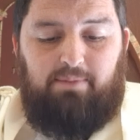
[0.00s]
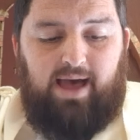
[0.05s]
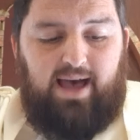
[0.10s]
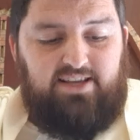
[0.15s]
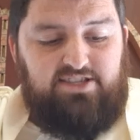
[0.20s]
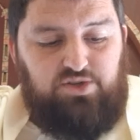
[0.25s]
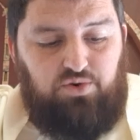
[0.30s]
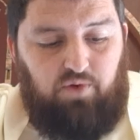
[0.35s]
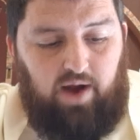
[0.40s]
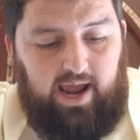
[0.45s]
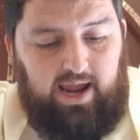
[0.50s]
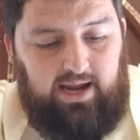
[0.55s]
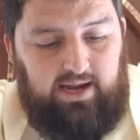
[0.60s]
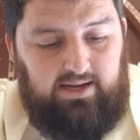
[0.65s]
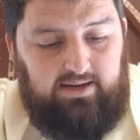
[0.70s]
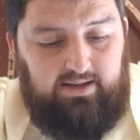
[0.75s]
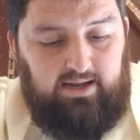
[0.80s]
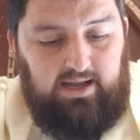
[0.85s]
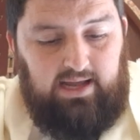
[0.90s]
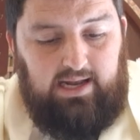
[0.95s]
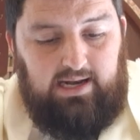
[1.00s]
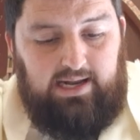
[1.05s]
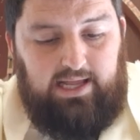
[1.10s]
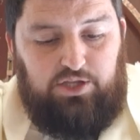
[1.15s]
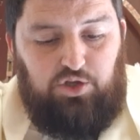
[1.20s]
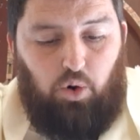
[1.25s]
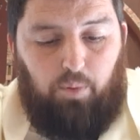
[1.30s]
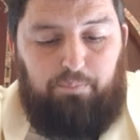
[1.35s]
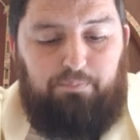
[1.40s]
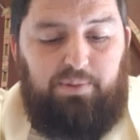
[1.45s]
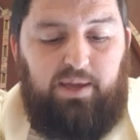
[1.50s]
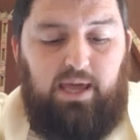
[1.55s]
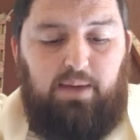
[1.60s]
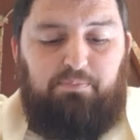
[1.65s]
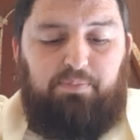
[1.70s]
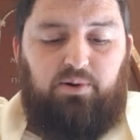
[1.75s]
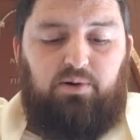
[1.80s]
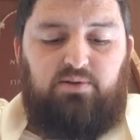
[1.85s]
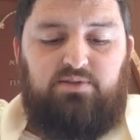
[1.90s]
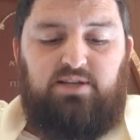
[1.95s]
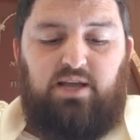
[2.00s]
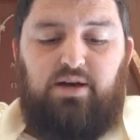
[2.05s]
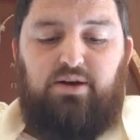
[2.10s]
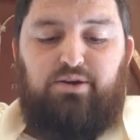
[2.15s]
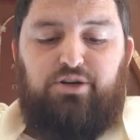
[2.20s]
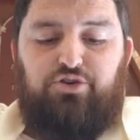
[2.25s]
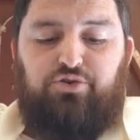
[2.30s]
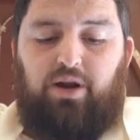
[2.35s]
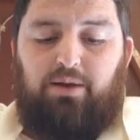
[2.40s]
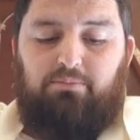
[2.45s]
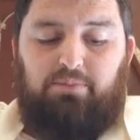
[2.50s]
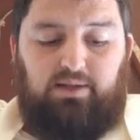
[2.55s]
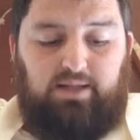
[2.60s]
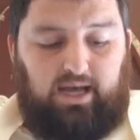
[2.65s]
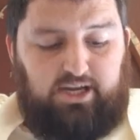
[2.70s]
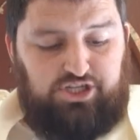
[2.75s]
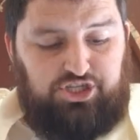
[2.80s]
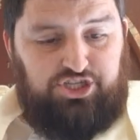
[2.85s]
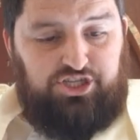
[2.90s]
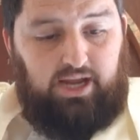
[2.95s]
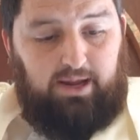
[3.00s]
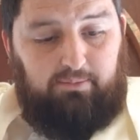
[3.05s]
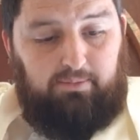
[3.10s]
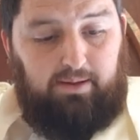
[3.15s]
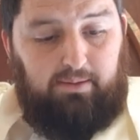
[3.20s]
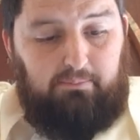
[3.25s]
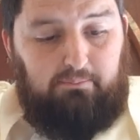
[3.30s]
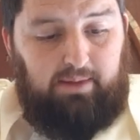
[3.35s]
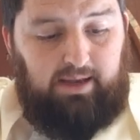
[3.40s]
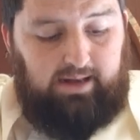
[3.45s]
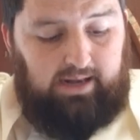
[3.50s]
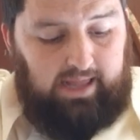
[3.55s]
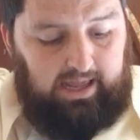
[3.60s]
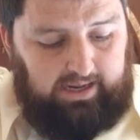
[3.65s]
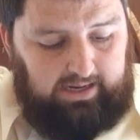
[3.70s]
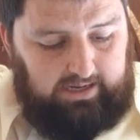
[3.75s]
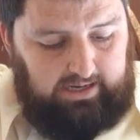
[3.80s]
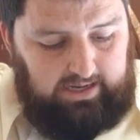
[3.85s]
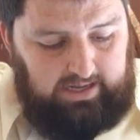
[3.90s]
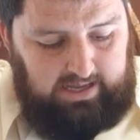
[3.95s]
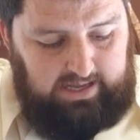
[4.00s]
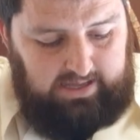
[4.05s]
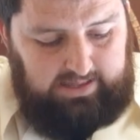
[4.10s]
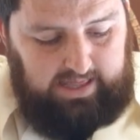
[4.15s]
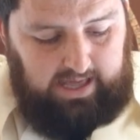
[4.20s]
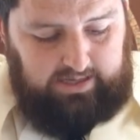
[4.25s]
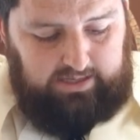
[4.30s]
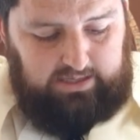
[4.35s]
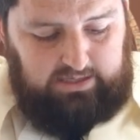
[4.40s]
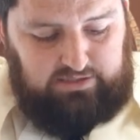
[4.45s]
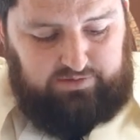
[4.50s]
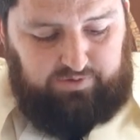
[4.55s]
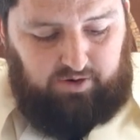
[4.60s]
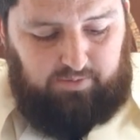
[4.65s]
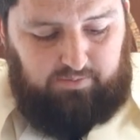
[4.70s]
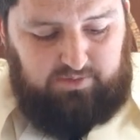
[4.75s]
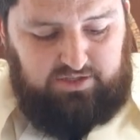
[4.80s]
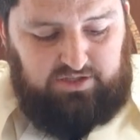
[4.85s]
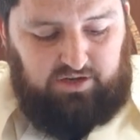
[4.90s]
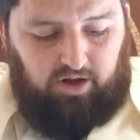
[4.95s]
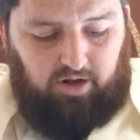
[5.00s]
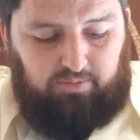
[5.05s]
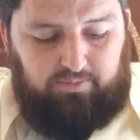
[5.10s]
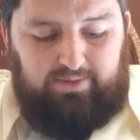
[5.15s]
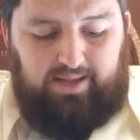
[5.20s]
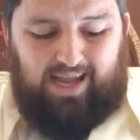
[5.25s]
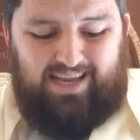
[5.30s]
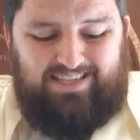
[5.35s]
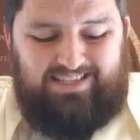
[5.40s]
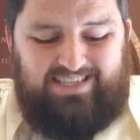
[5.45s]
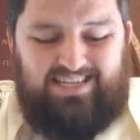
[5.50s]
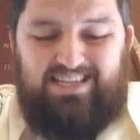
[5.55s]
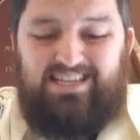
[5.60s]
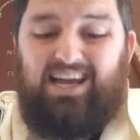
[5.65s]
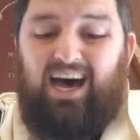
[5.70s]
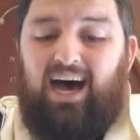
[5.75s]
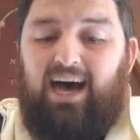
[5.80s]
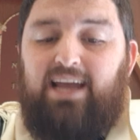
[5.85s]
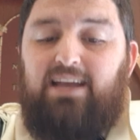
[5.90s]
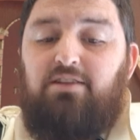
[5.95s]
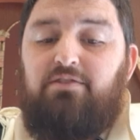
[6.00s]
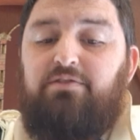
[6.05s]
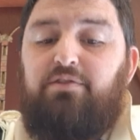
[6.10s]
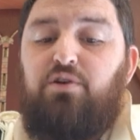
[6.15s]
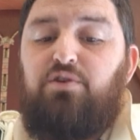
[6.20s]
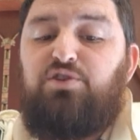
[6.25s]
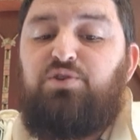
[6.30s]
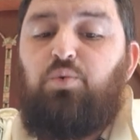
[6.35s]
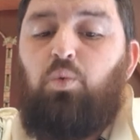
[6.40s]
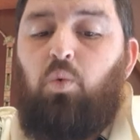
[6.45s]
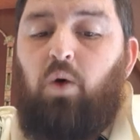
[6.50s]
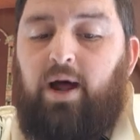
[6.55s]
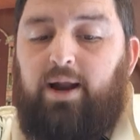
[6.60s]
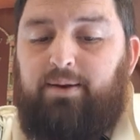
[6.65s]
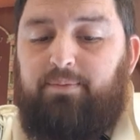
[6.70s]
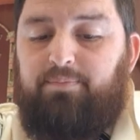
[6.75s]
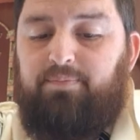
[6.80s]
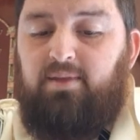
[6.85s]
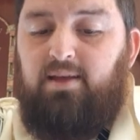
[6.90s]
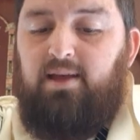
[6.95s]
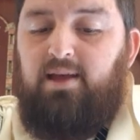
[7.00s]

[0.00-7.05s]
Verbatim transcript: has reigned, let your peoples tremble. Hashem melech. That is from Psalm 99, verse 1.